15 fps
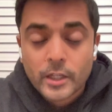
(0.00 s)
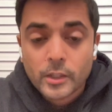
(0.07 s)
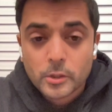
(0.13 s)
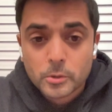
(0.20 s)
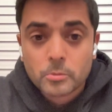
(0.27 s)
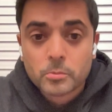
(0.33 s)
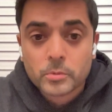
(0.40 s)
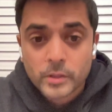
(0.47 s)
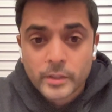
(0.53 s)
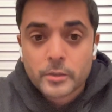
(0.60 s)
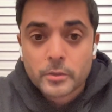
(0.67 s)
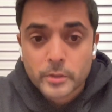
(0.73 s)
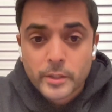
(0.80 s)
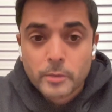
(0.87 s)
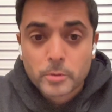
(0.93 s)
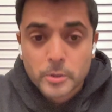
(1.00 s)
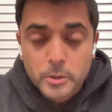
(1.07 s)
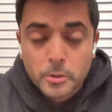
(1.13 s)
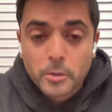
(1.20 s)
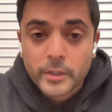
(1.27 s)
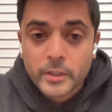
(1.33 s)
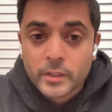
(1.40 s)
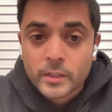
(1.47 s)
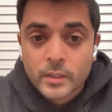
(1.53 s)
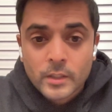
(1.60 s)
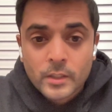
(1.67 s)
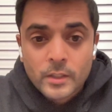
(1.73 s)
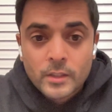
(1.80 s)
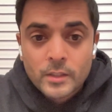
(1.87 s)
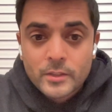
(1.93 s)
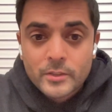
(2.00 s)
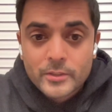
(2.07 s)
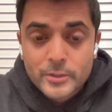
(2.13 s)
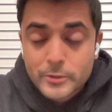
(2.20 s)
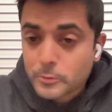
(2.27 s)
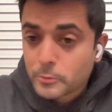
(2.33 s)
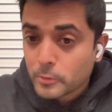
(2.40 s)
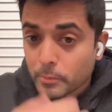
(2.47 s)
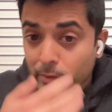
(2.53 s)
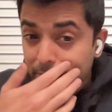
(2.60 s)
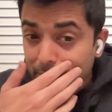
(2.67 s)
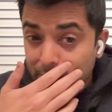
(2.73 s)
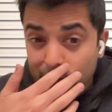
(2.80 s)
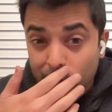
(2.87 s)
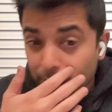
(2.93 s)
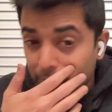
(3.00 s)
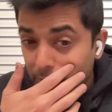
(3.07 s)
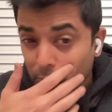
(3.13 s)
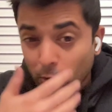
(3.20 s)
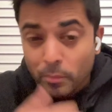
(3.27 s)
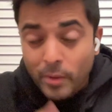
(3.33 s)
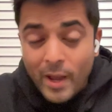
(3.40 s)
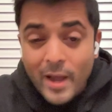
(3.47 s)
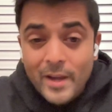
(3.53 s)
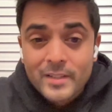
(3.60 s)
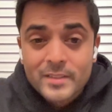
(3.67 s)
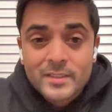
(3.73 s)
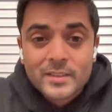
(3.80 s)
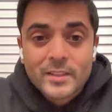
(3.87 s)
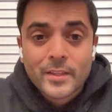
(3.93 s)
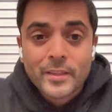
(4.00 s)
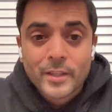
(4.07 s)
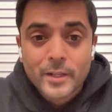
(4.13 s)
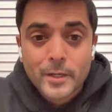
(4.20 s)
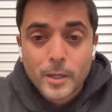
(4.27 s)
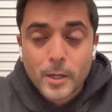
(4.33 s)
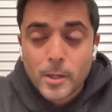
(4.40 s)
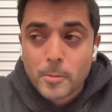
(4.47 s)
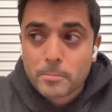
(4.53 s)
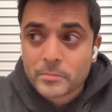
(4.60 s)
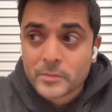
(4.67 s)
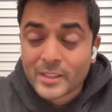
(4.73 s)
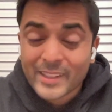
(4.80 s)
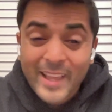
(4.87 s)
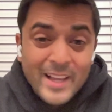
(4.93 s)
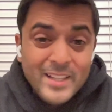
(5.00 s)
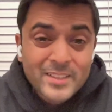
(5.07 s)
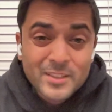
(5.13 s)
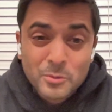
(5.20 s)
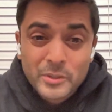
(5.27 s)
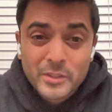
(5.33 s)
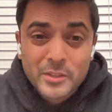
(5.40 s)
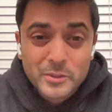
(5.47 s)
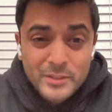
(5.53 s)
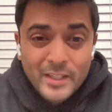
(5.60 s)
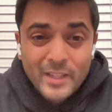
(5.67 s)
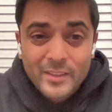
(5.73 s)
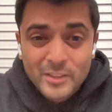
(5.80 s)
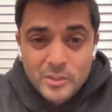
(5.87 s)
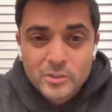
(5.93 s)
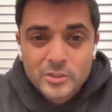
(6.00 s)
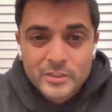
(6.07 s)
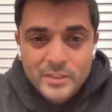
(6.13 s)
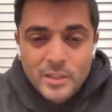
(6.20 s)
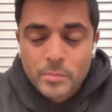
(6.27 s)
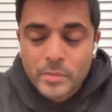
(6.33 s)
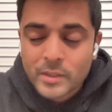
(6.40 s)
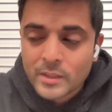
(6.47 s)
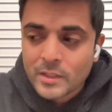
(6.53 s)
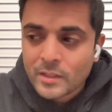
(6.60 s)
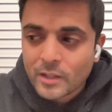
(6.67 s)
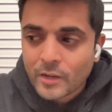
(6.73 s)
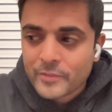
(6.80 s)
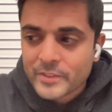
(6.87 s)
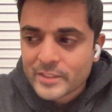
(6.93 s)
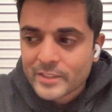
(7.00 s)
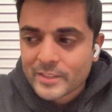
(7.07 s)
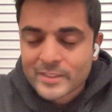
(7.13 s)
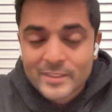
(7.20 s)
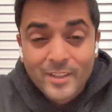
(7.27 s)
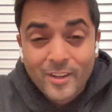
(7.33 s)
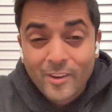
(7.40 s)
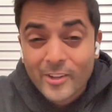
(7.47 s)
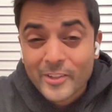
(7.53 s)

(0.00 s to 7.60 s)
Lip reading: yellow, we're like, okay, we're going, just threw a bunch of stuff into our bags, and then the last thing we did is got the girls up, obviously because it's